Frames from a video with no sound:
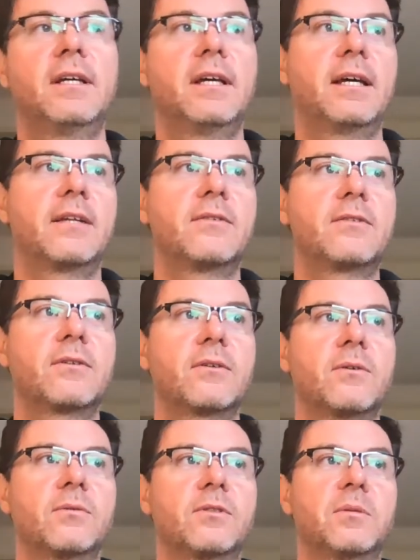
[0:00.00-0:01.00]
And
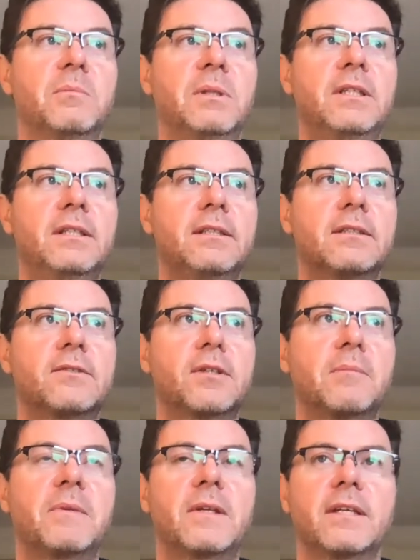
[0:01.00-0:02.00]
so to me,
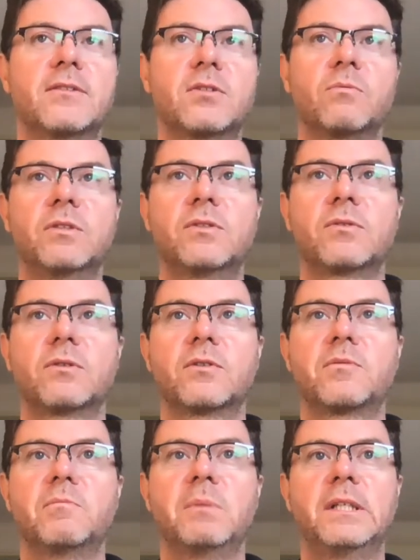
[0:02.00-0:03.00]
something as a
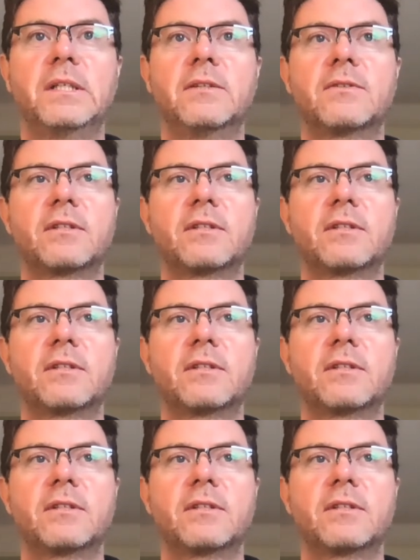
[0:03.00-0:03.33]
resource means,